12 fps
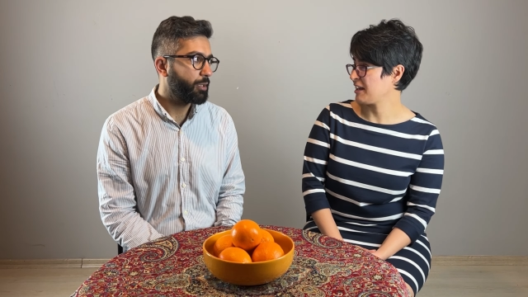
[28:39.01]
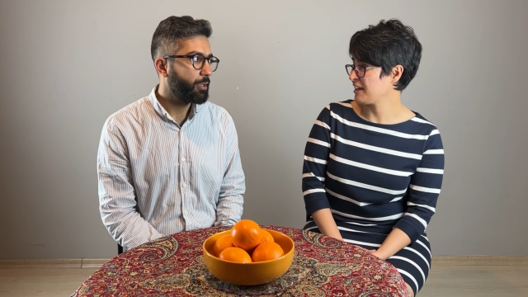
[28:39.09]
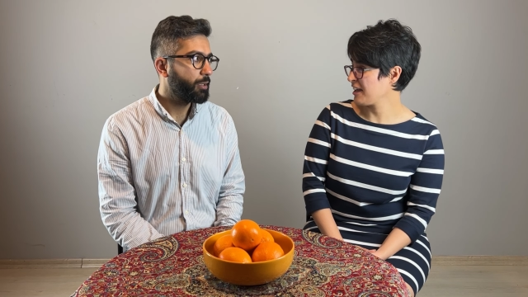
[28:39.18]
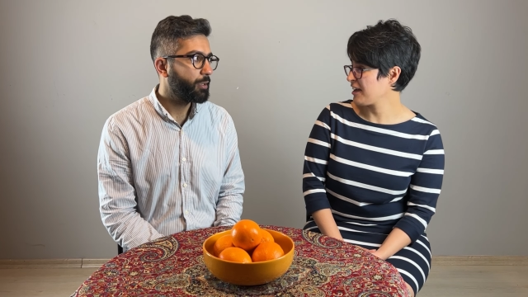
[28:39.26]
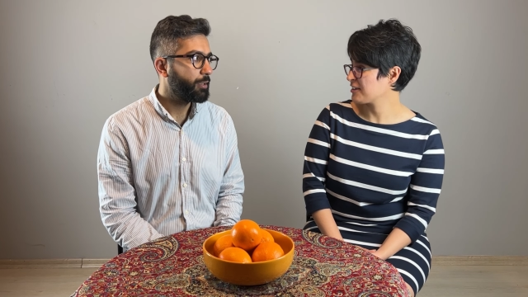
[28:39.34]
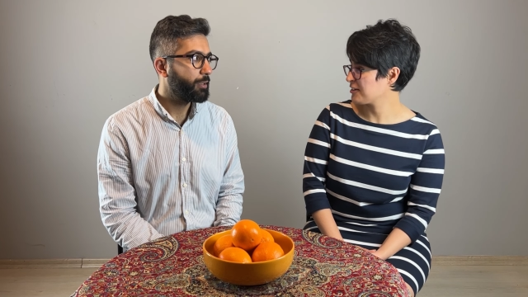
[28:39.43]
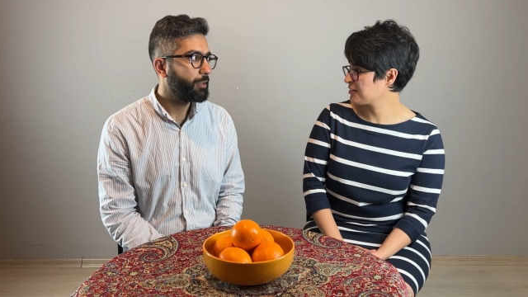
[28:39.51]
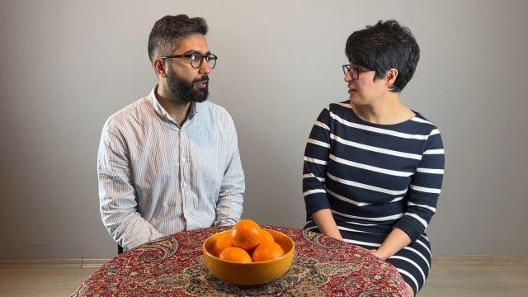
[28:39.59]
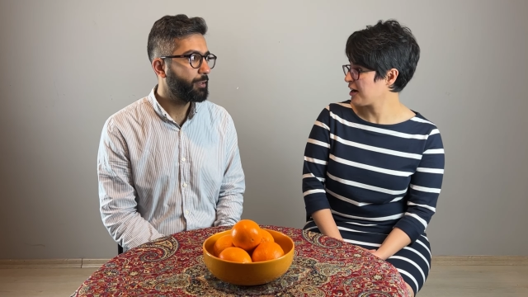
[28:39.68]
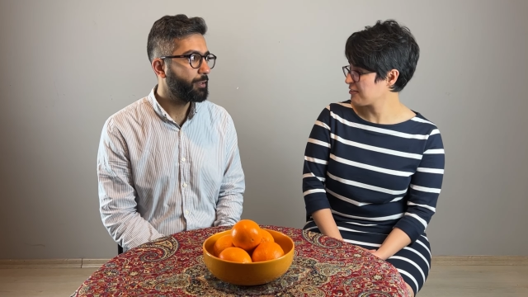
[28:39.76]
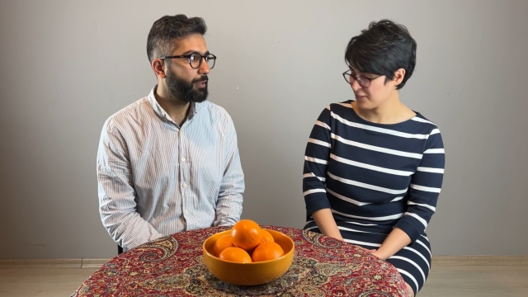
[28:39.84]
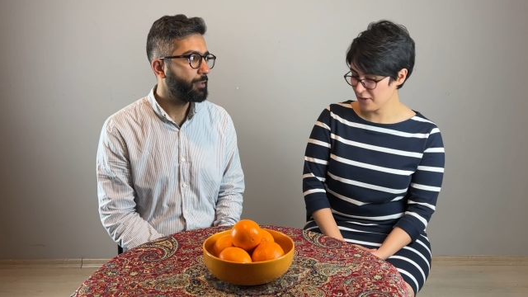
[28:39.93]
Speaker 1: Yeah, you, you
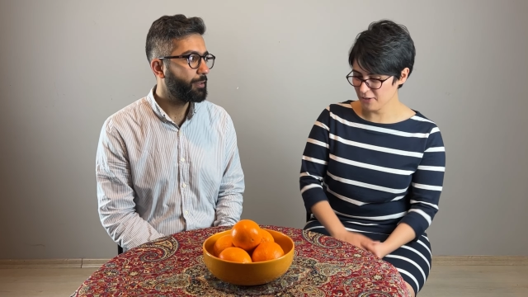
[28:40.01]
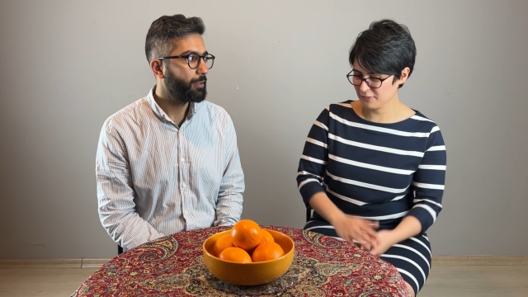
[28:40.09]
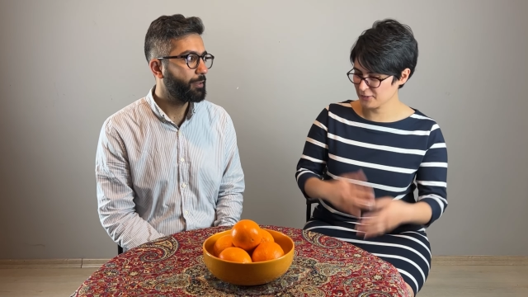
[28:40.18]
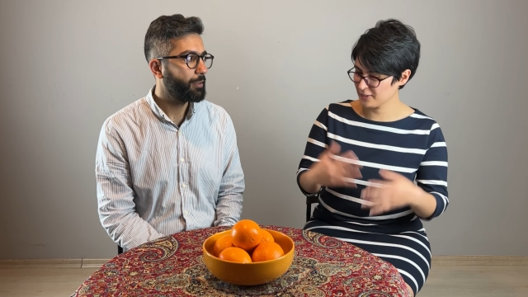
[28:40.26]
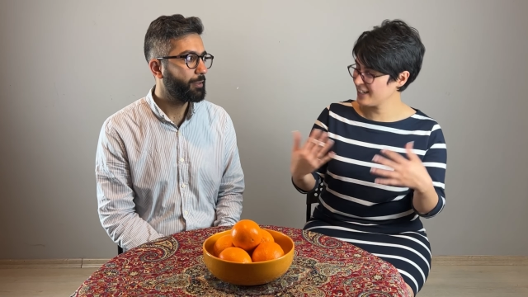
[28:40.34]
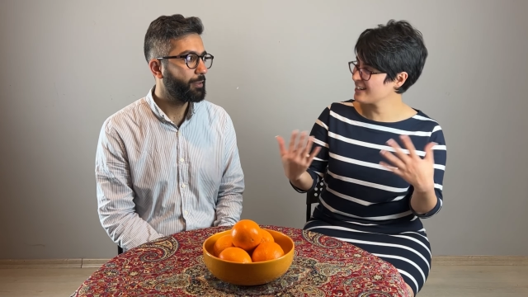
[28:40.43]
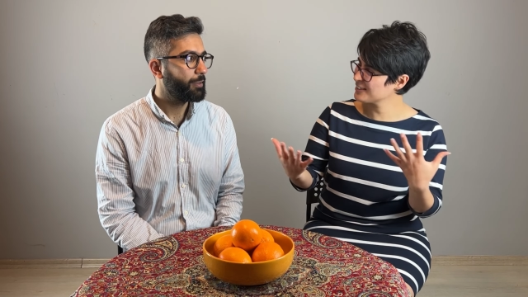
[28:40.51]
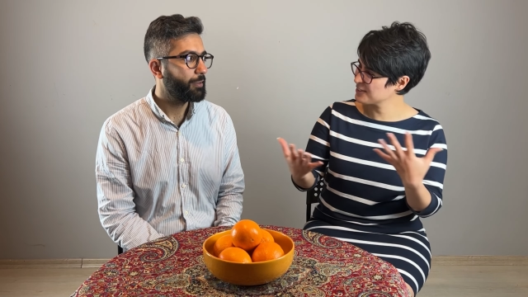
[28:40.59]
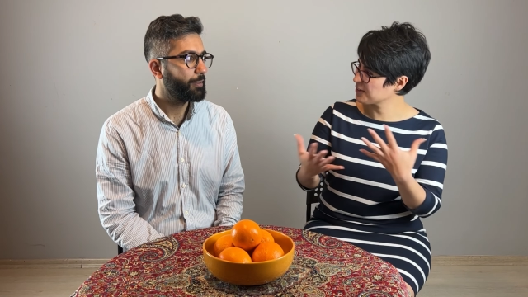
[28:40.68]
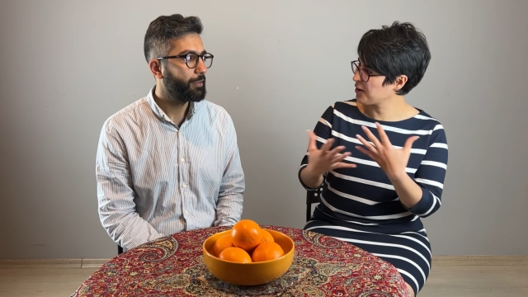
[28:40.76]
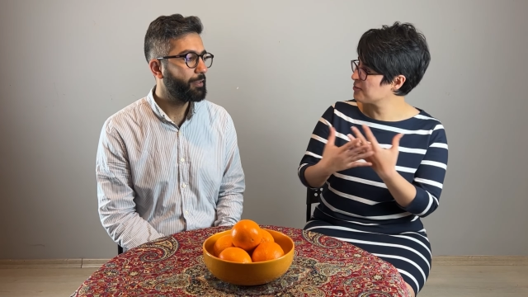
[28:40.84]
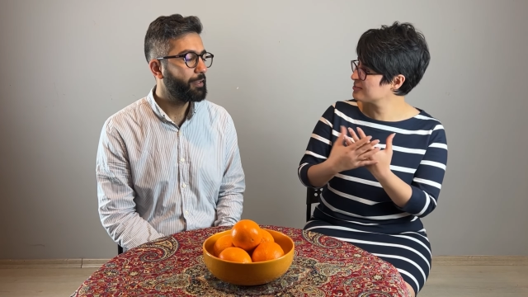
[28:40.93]
have you have created
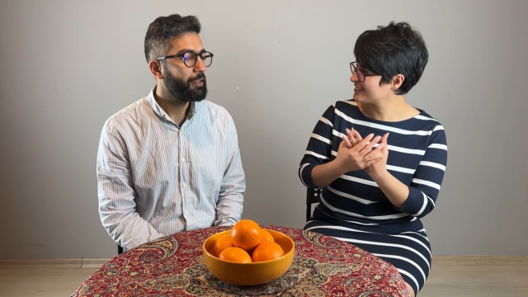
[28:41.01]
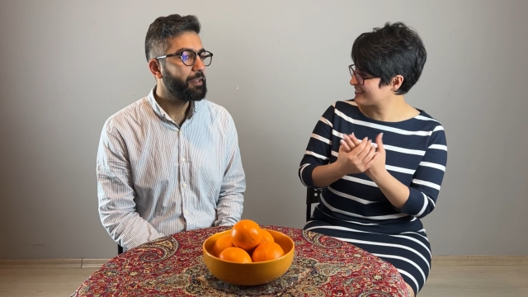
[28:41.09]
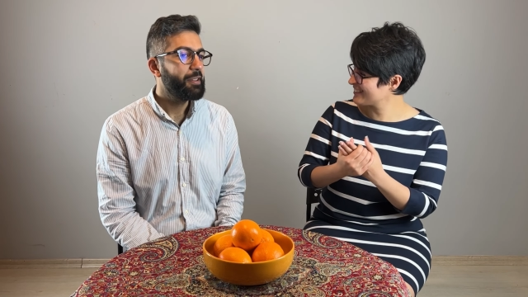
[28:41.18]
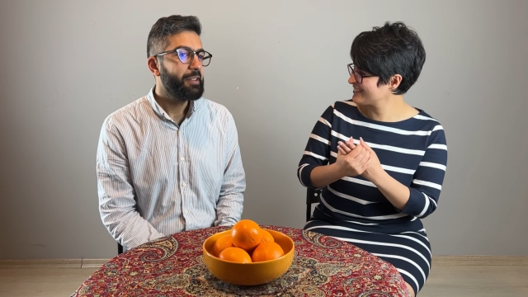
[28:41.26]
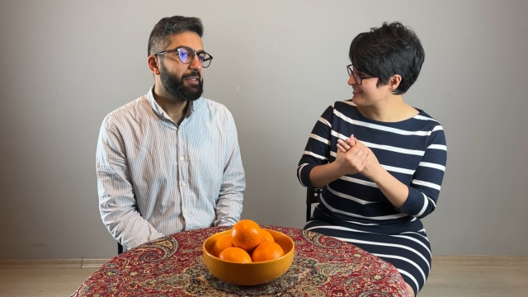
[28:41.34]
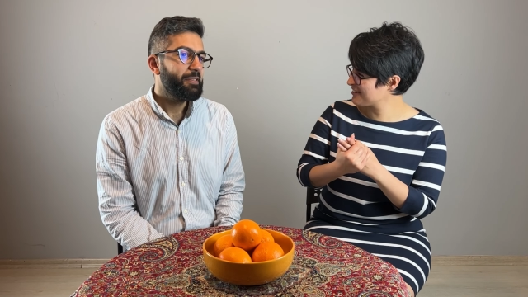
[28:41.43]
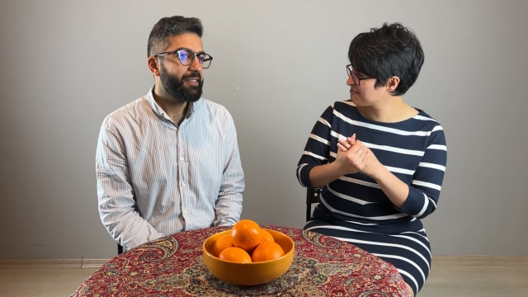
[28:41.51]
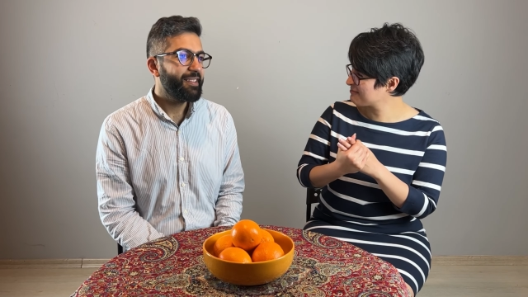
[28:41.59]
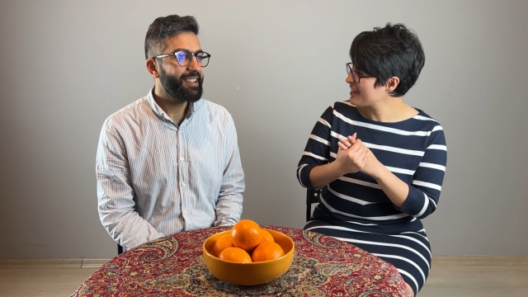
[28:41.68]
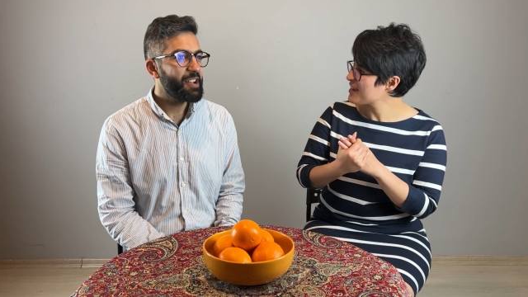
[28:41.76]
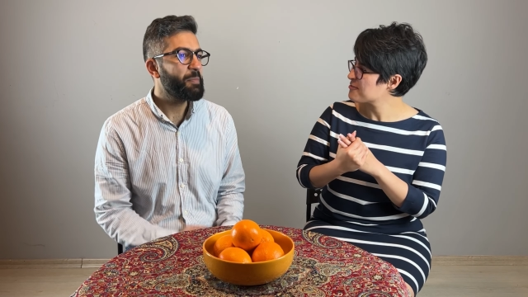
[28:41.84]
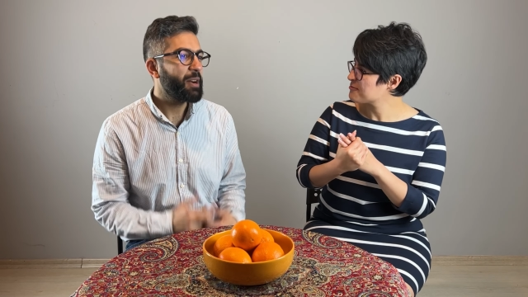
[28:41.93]
your own system.
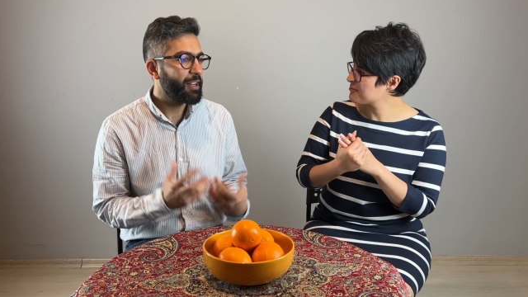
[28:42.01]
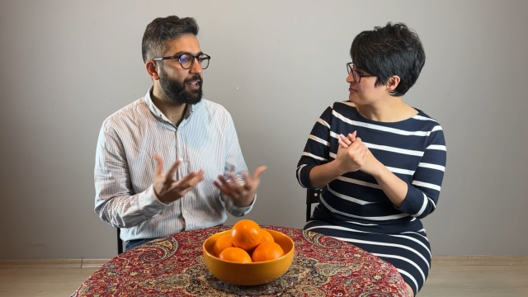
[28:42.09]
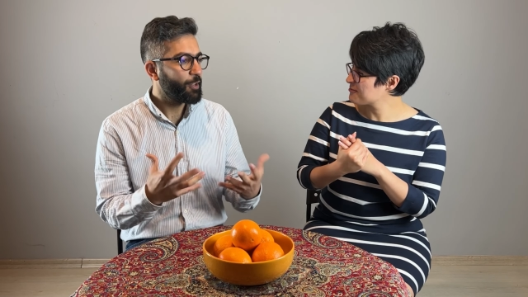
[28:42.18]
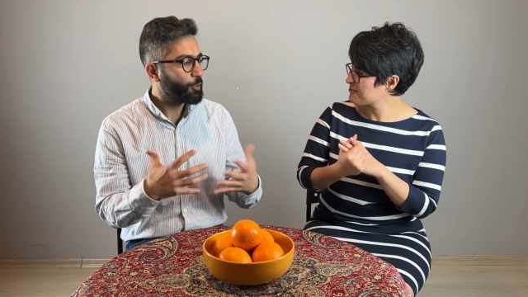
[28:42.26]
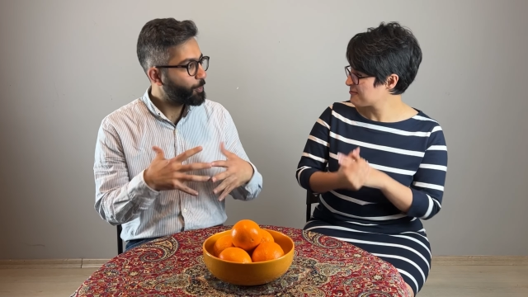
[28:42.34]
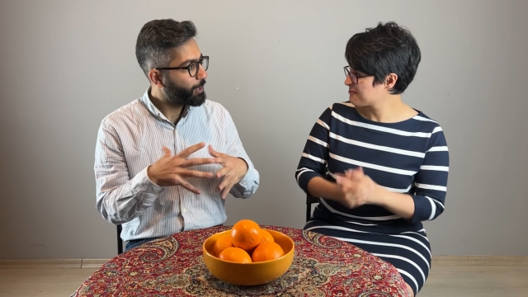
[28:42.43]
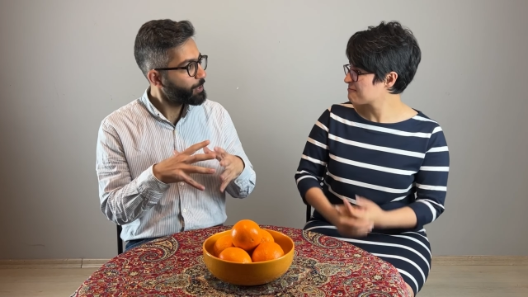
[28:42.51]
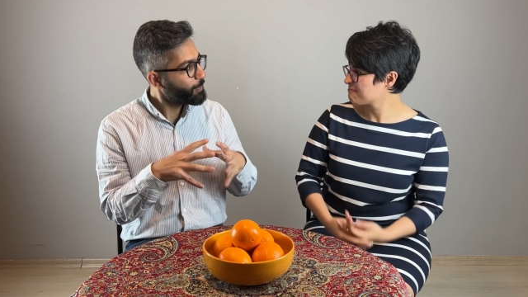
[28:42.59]
Yeah, but it works